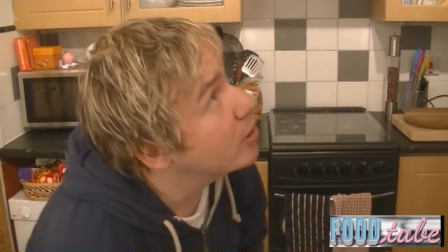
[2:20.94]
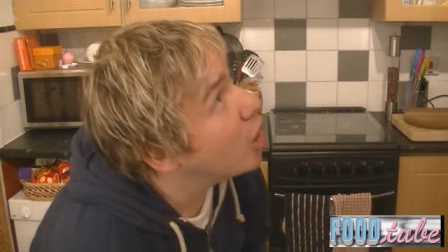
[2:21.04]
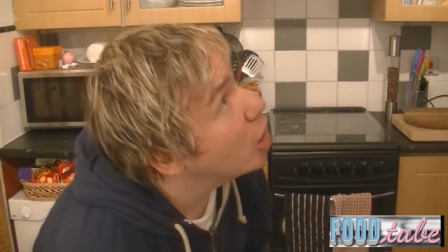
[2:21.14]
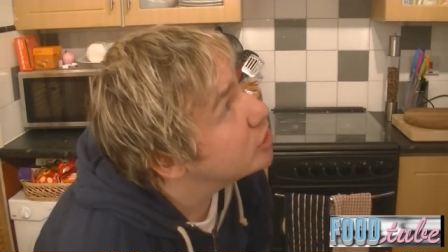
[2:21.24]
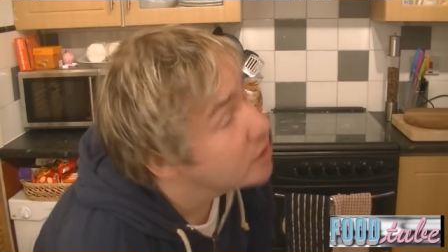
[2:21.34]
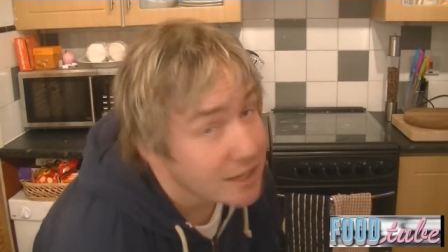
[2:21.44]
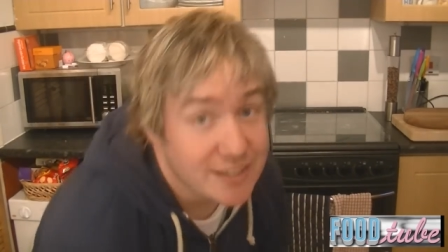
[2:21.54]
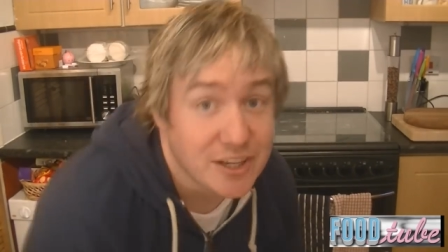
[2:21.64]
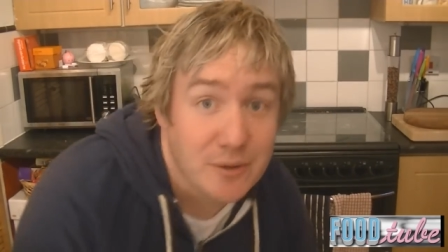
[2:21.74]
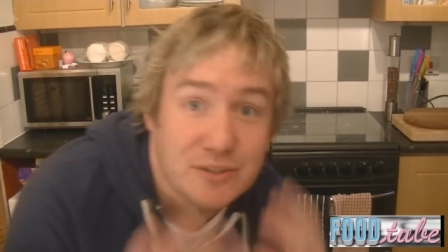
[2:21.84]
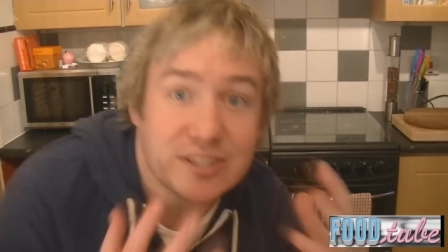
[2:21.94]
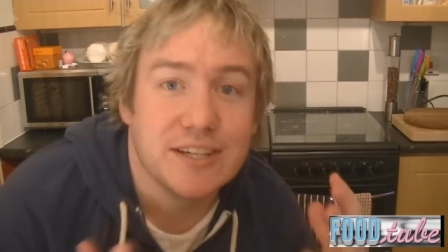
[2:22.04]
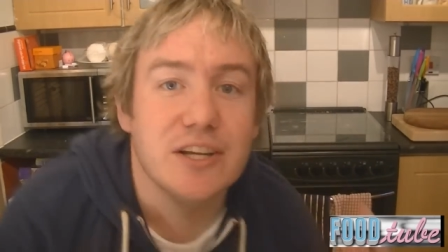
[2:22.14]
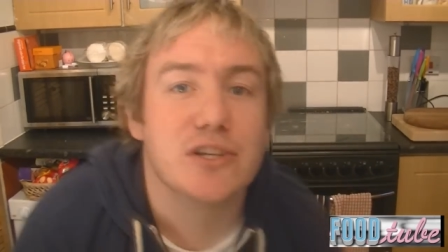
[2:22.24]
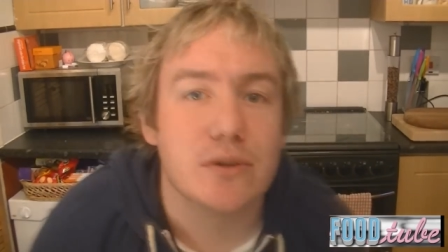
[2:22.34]
my gosh, it's we've just
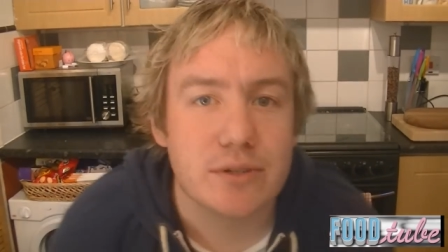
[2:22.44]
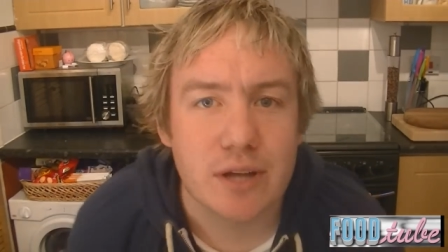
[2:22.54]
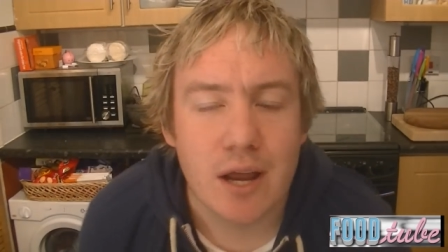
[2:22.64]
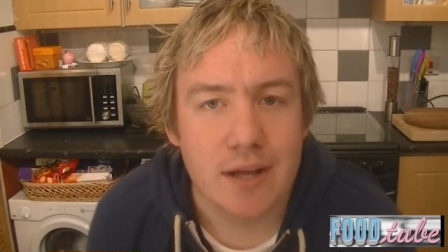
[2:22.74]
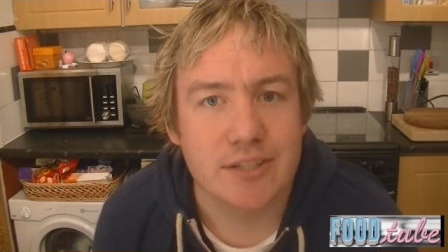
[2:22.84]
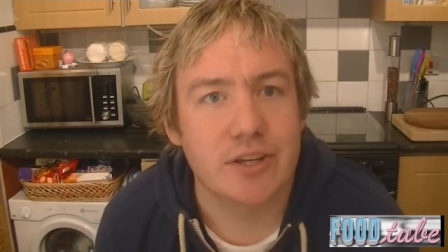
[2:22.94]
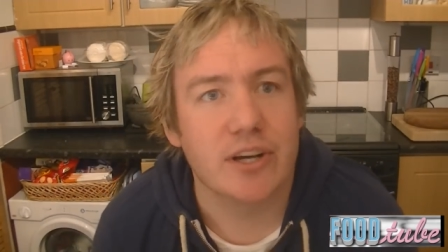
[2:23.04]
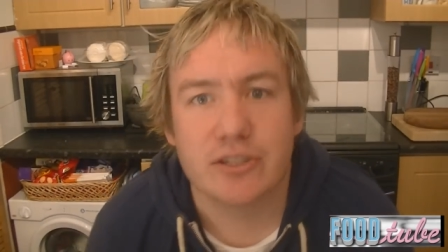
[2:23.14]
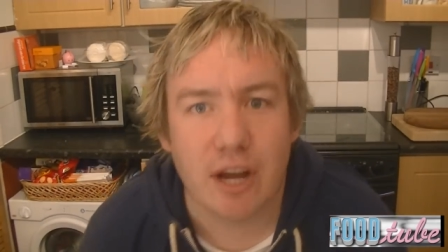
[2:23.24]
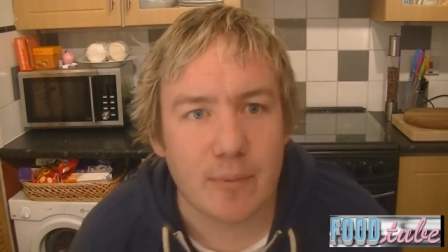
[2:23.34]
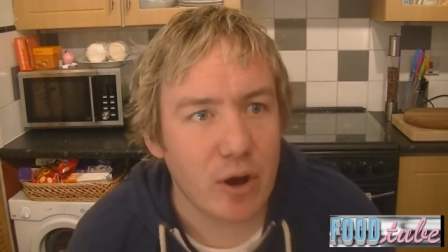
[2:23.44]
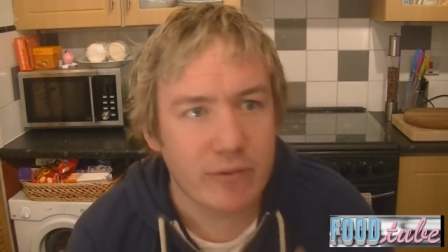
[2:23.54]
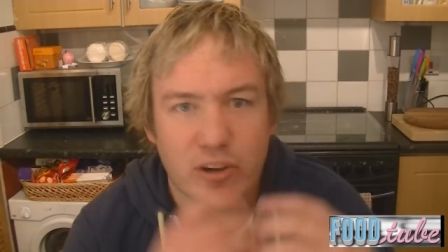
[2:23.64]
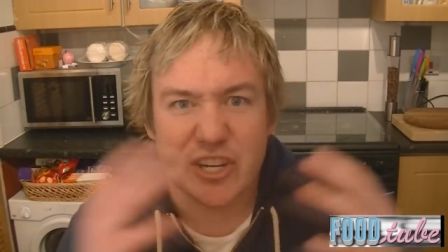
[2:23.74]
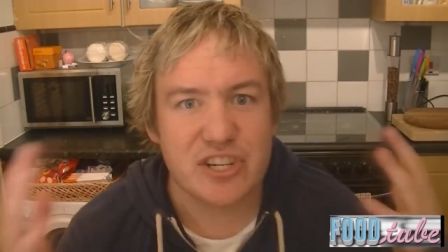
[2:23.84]
seen a huge skyscraper
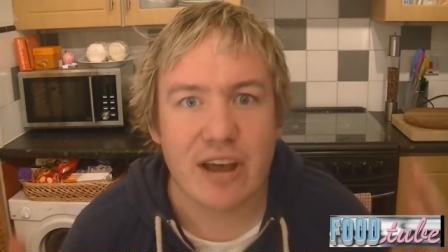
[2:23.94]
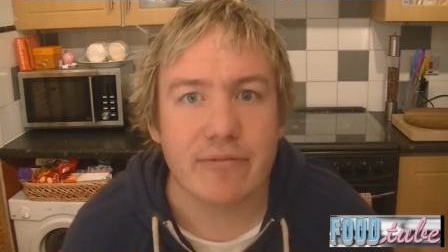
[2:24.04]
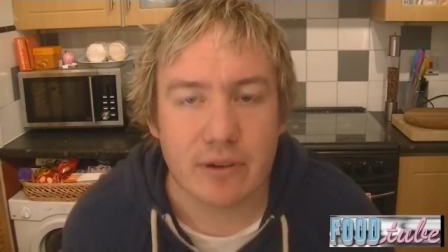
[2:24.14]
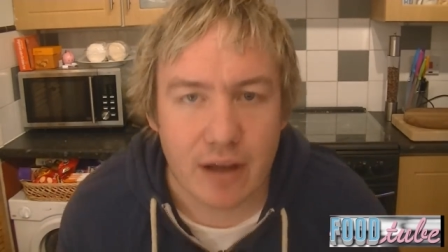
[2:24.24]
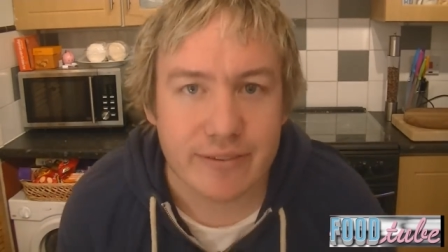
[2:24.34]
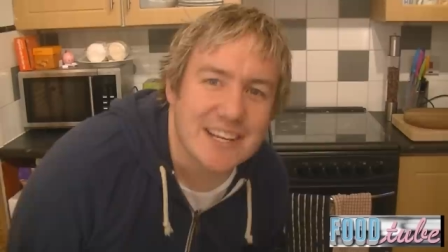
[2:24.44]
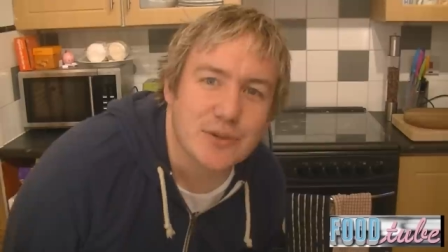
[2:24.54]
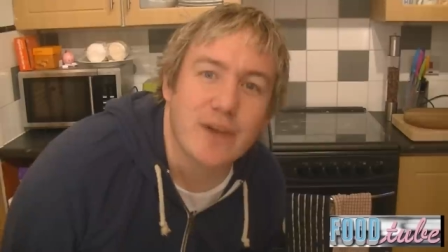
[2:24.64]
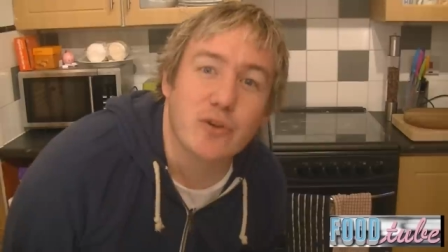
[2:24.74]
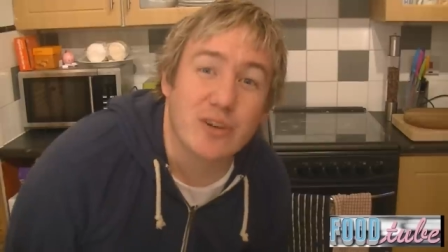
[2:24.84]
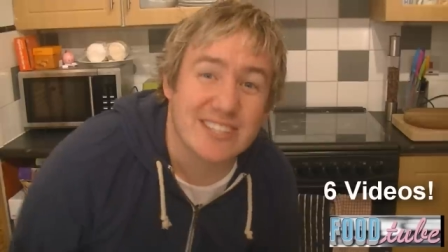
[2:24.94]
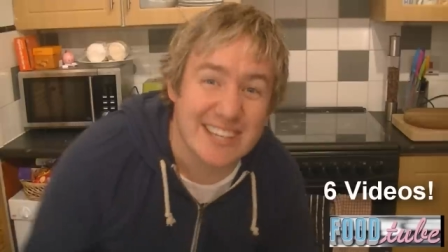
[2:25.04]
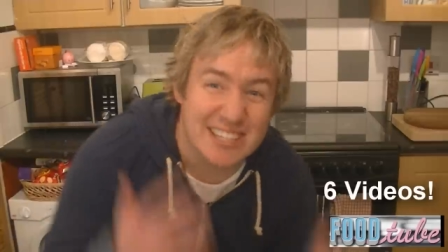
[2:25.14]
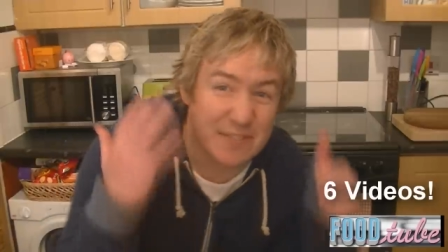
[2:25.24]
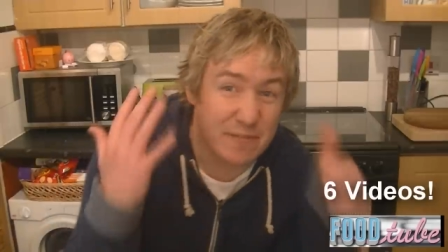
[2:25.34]
of chef love it. So I've got
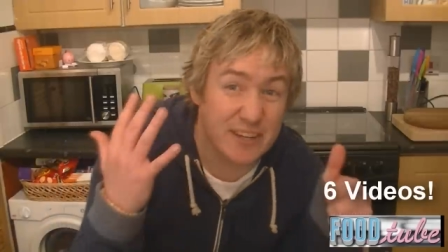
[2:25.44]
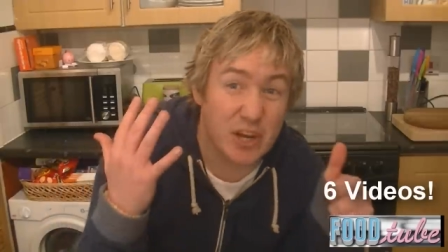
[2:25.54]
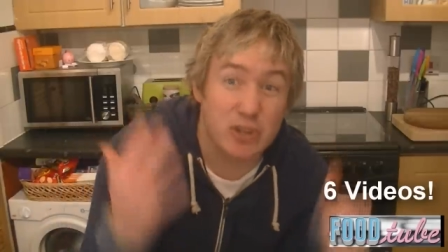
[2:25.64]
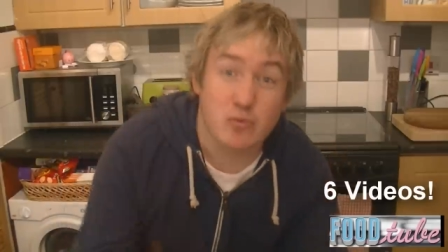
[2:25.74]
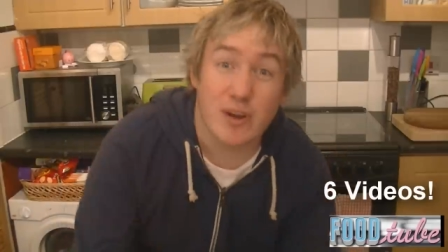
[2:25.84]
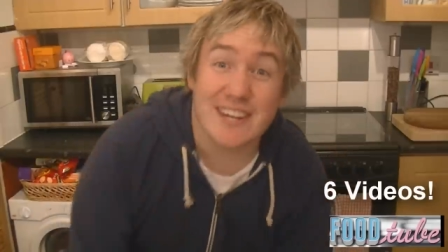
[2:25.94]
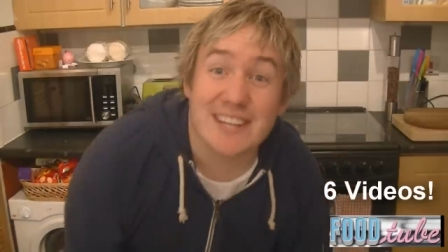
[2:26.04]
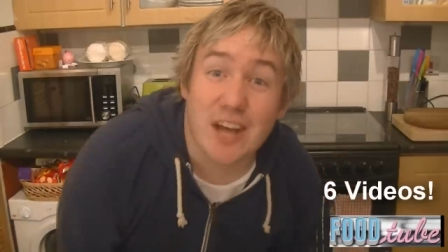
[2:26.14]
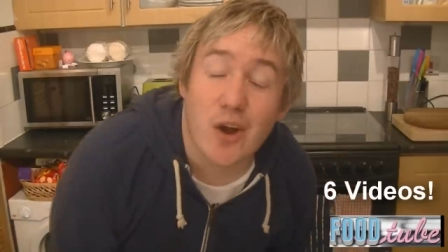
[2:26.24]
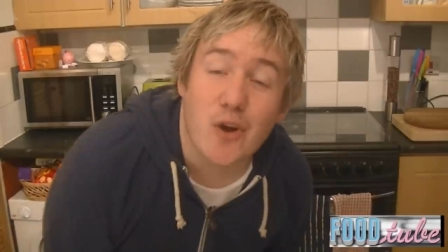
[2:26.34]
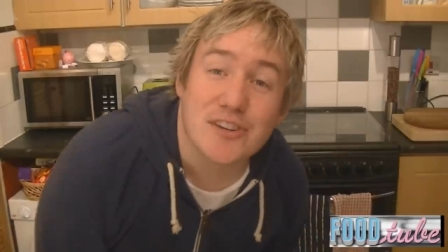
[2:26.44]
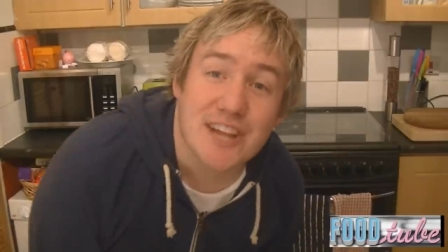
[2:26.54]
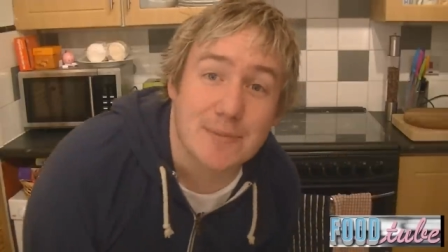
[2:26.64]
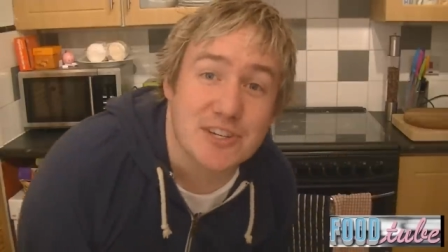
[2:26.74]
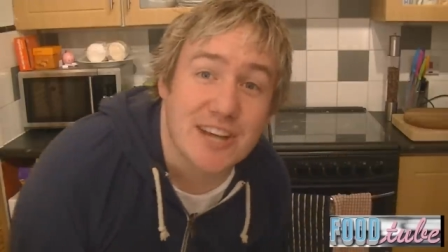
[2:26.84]
6 videos ready to go on
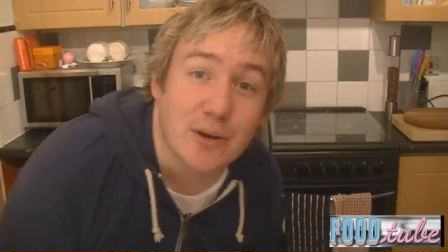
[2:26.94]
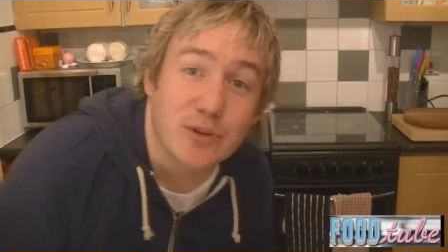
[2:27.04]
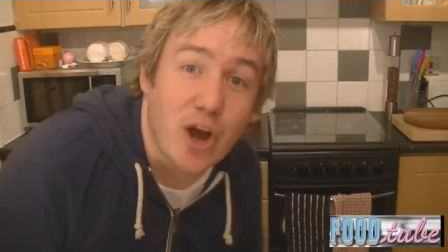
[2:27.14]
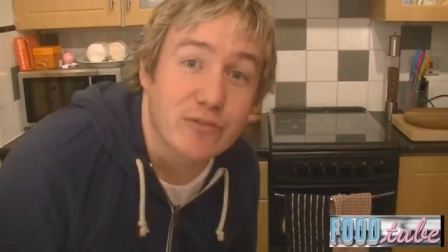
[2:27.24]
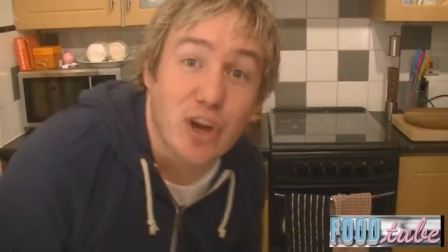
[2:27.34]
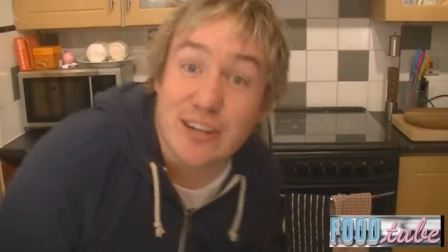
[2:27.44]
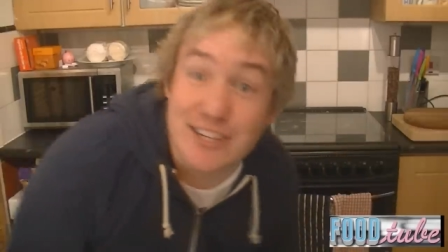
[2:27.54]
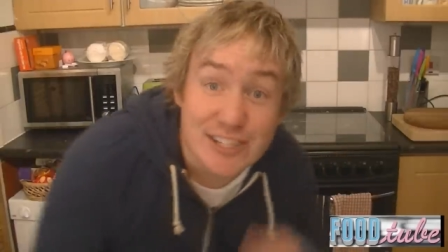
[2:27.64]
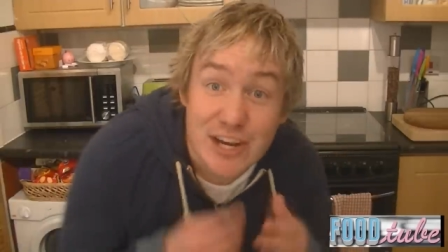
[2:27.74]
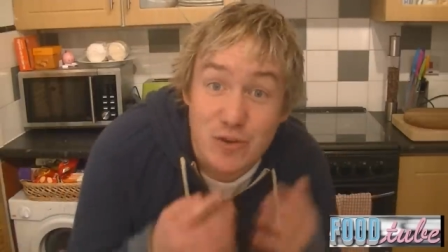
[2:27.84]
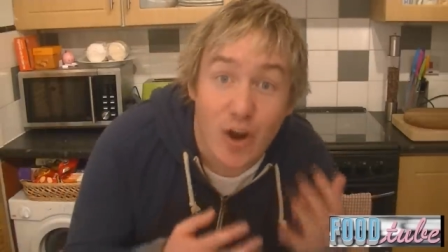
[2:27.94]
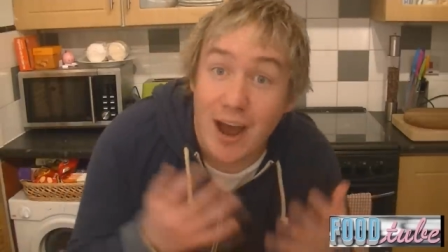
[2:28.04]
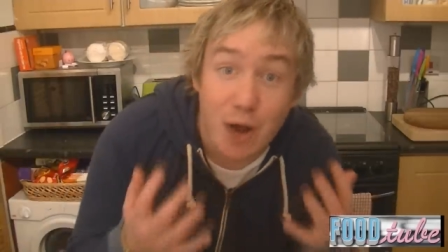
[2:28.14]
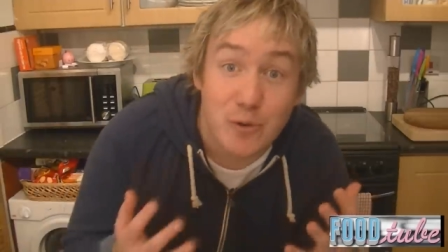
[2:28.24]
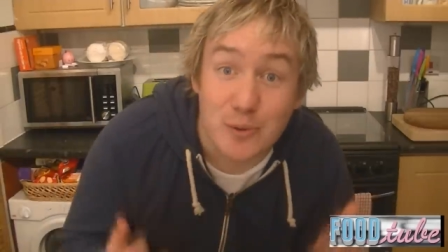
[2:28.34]
Jamie's channel that I've done in secret.
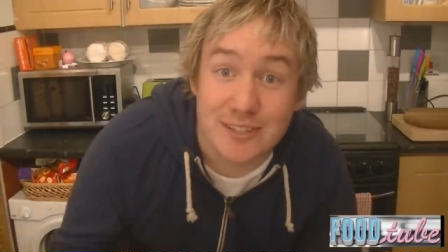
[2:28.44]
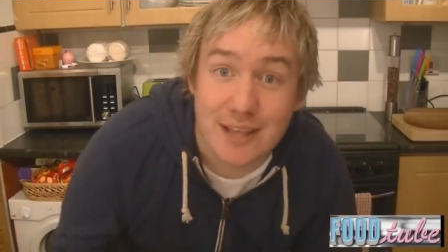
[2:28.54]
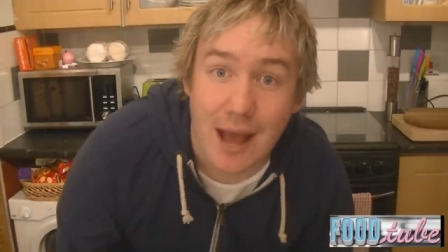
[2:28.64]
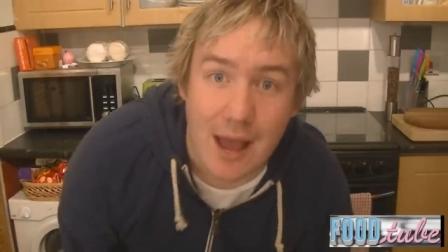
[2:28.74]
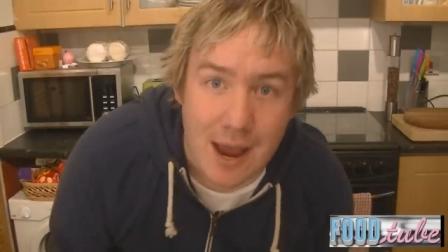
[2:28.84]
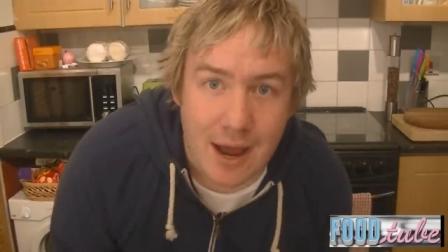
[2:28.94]
How cool is that?